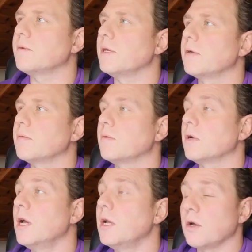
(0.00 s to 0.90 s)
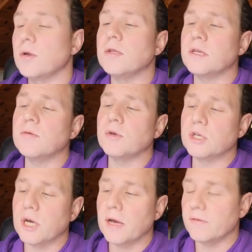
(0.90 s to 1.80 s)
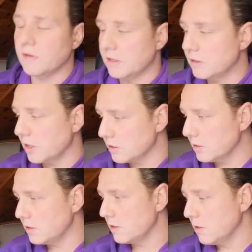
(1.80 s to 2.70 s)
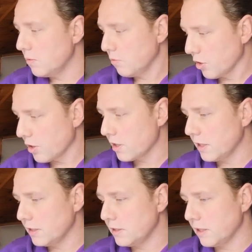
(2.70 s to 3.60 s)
really good one. The only thing which I think doesn't work is,